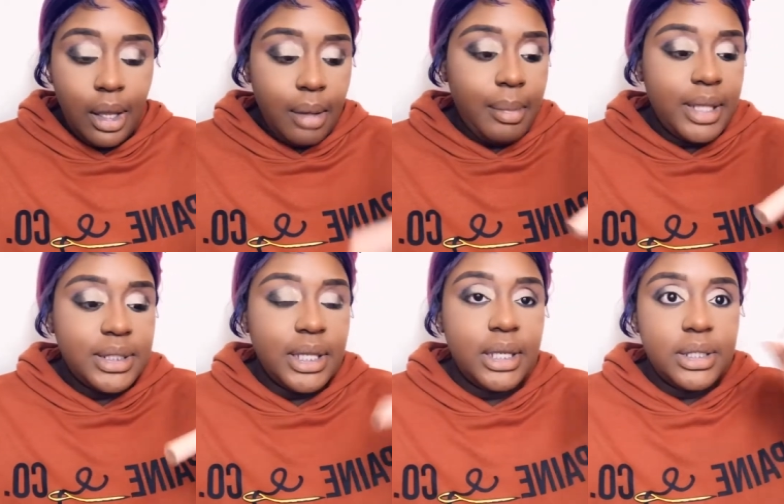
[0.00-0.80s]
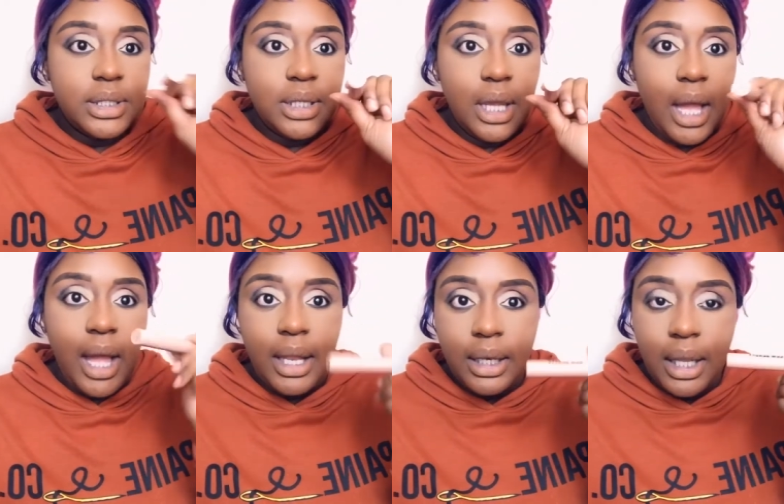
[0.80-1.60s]
I'm about to get into your
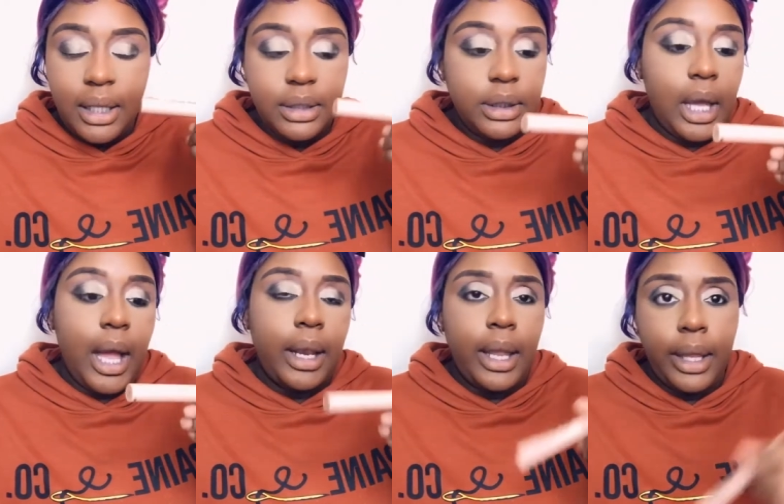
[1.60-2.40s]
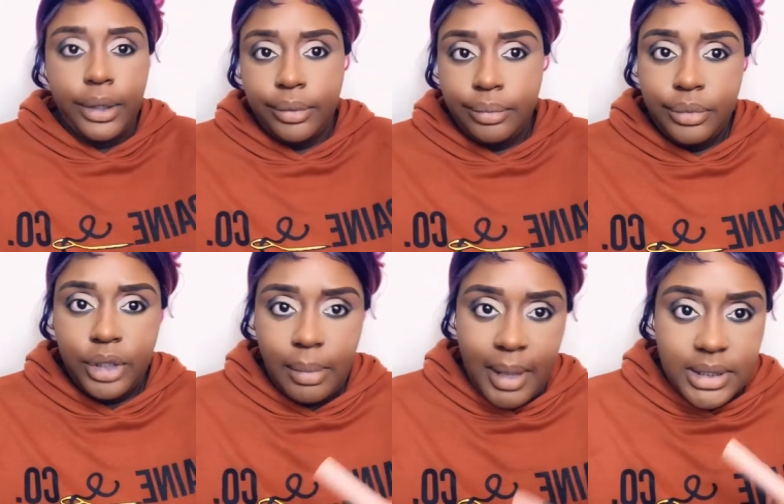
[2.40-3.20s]
eyeliner, your eyeliner,
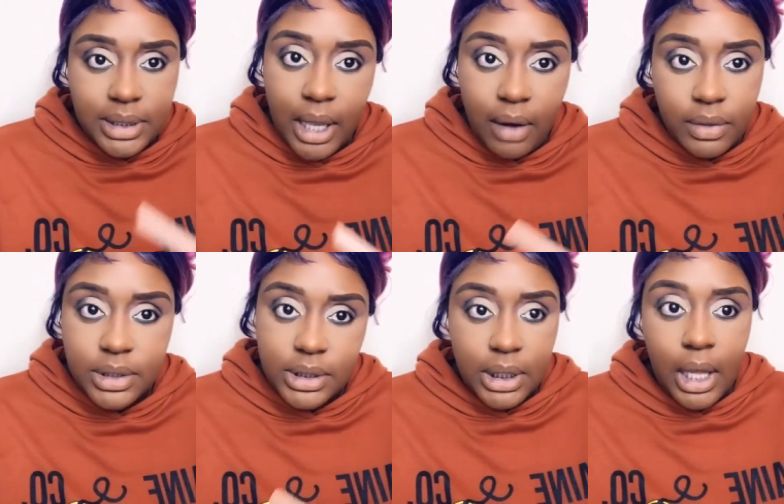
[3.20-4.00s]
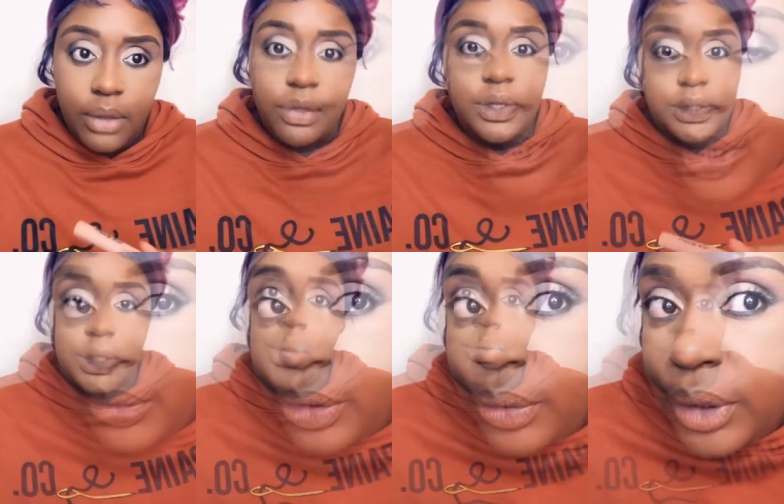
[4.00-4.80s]
your mascara and see how this
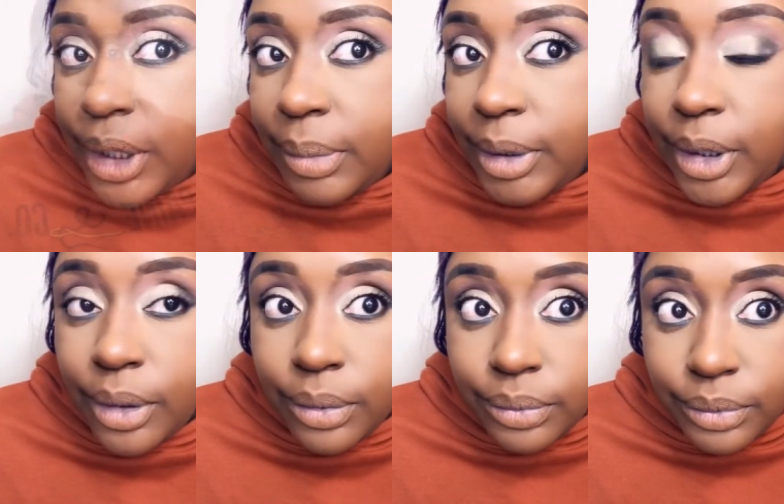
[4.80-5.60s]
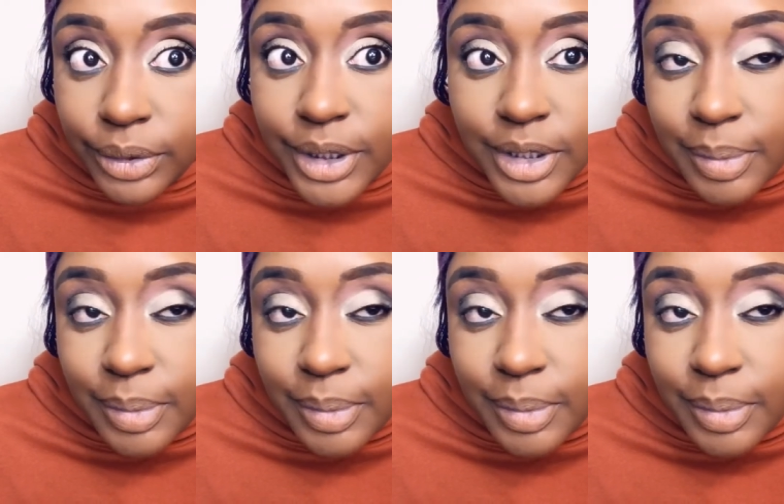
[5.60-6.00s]
goes. No, Kimmy though. This